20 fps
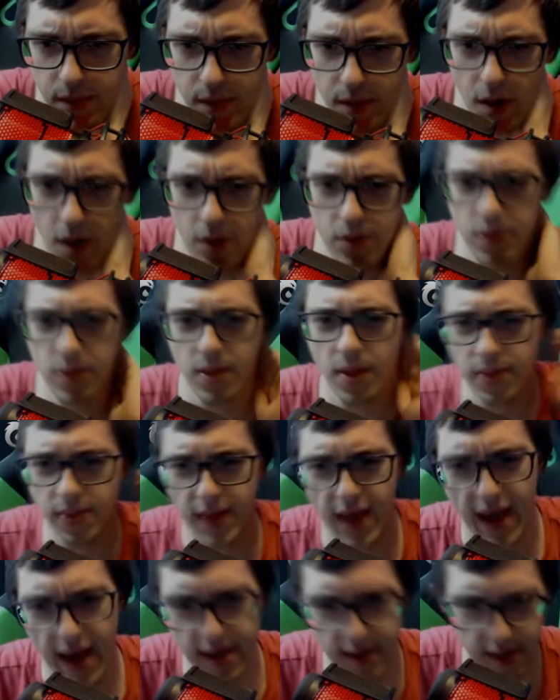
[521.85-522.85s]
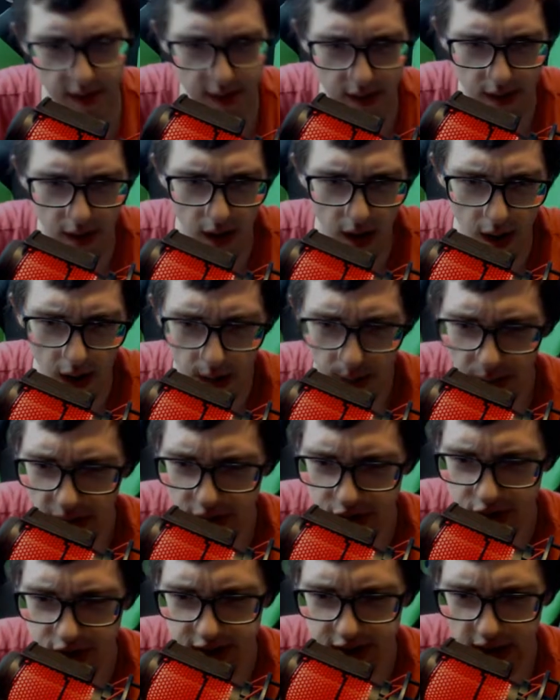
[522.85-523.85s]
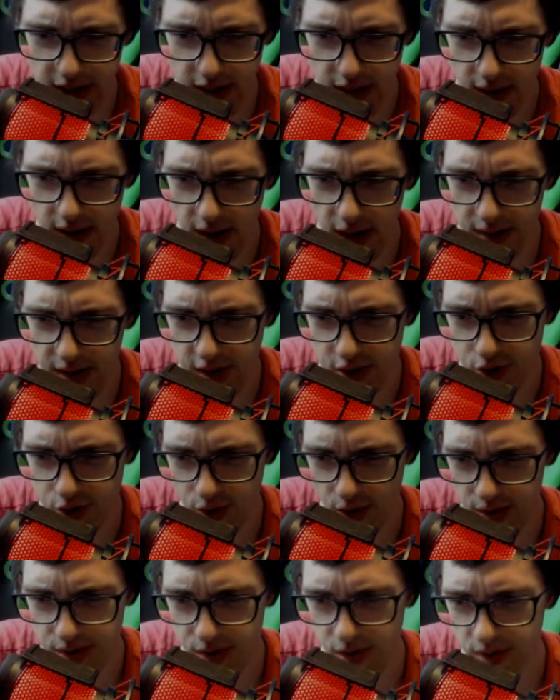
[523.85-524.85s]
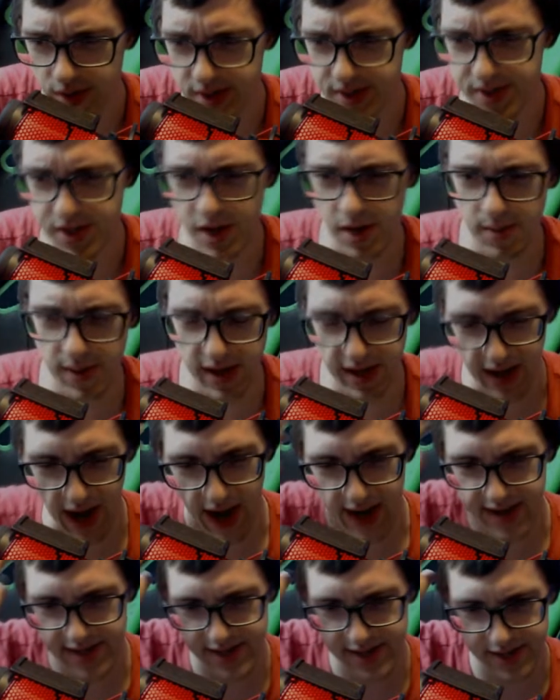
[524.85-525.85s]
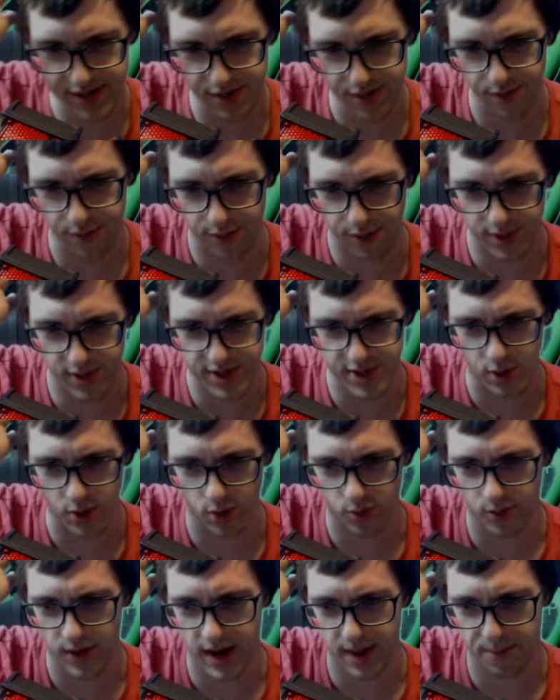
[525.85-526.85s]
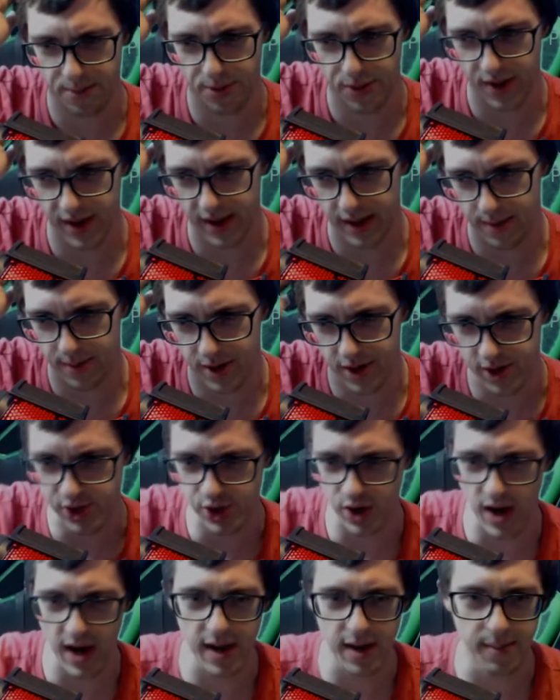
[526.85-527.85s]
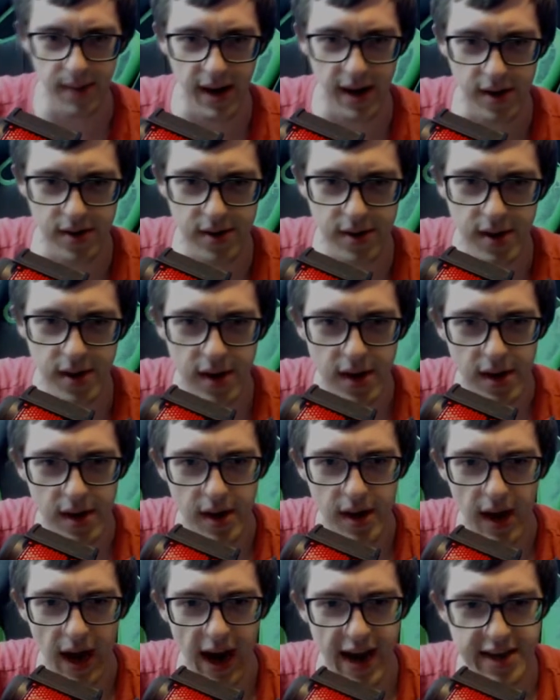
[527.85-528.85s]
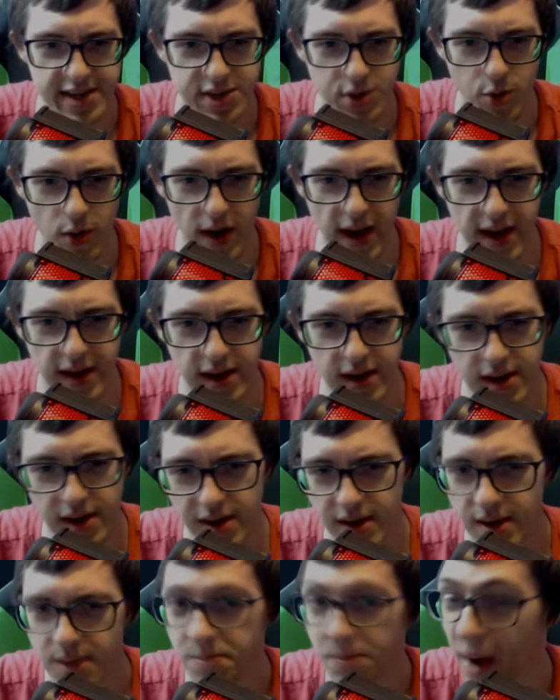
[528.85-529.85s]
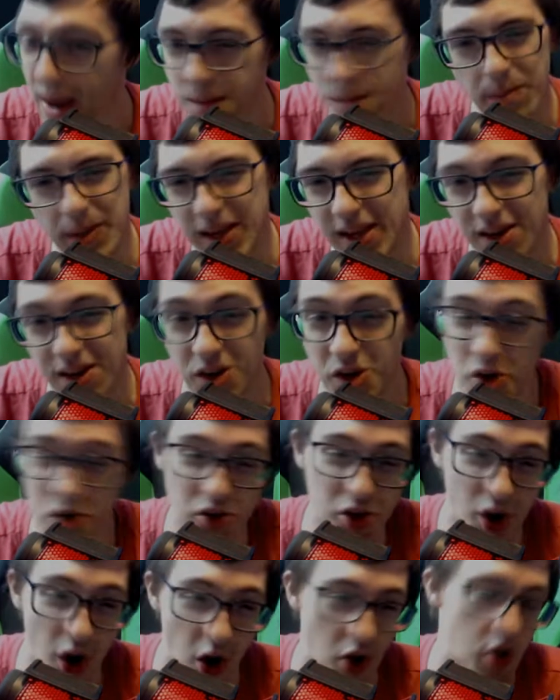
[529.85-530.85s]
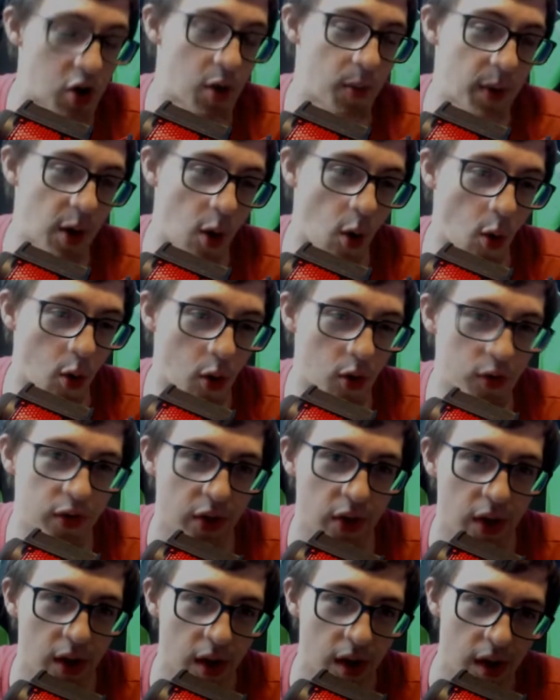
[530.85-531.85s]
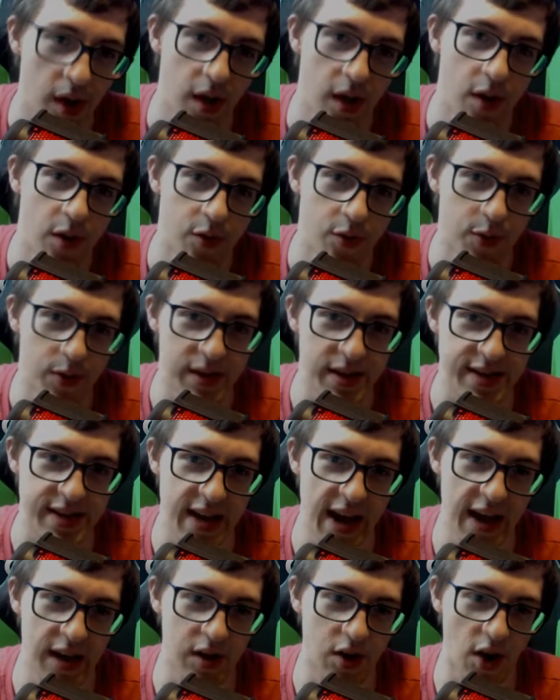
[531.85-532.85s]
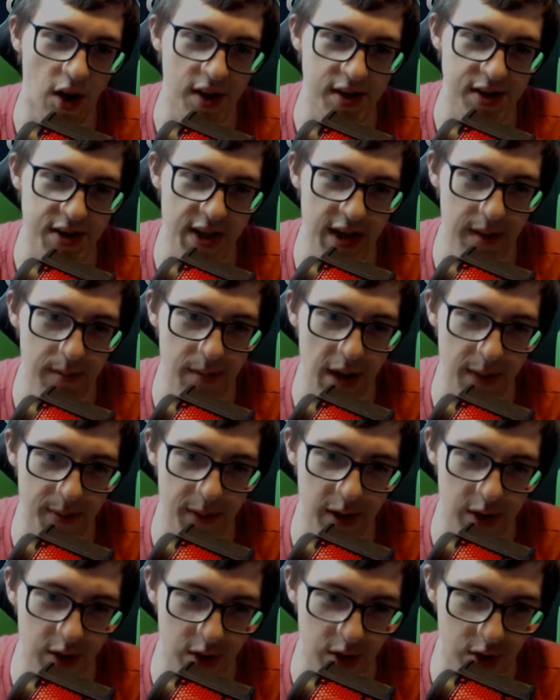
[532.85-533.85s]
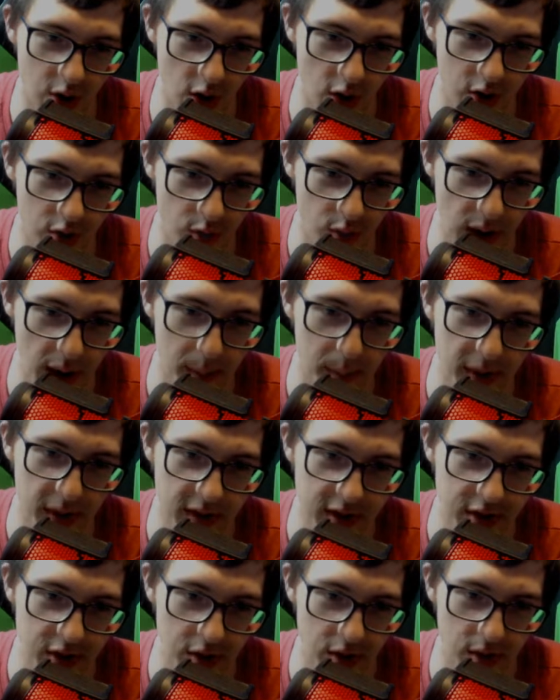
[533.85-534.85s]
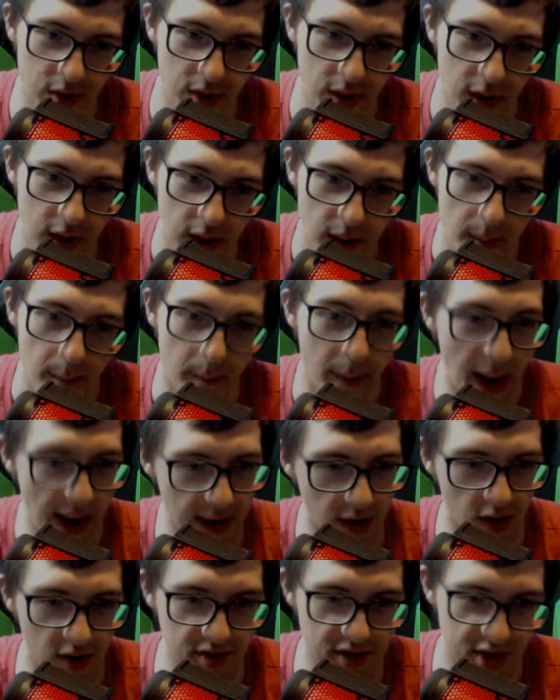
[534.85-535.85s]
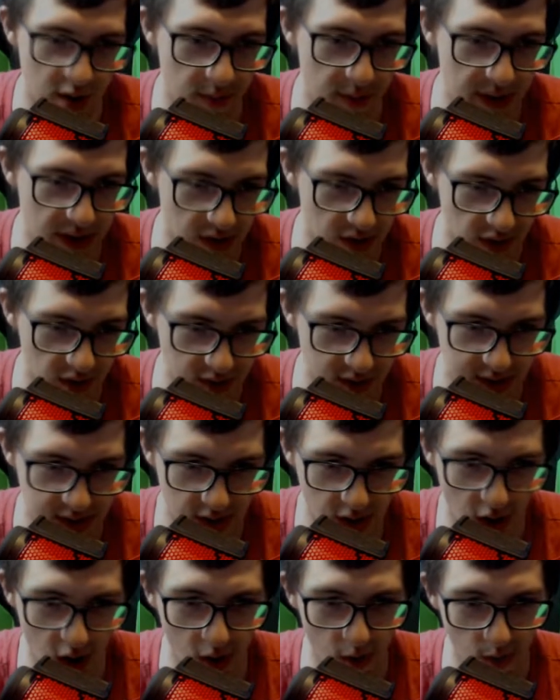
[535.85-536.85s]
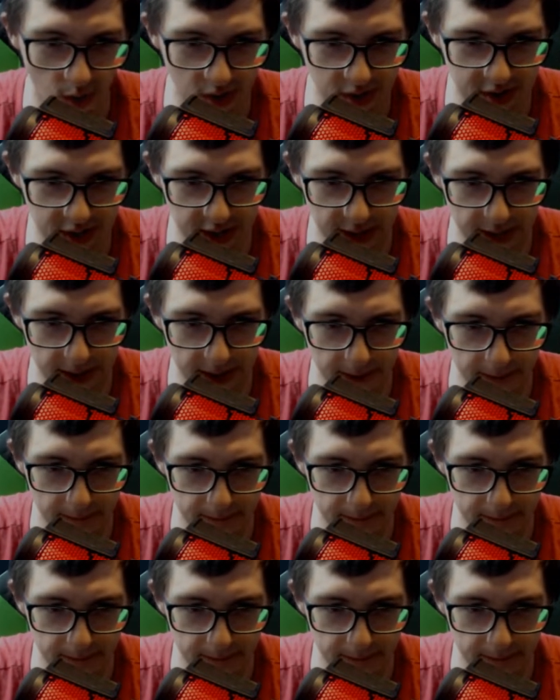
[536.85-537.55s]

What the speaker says: Other than that, I think Trundle is going to be nice for this whole ramp thing. I'm going to try him out. Icequake might be a good card to behold. With this 8-cost thing, might be a good card to ramp into. Might also be a little slow. We'll see.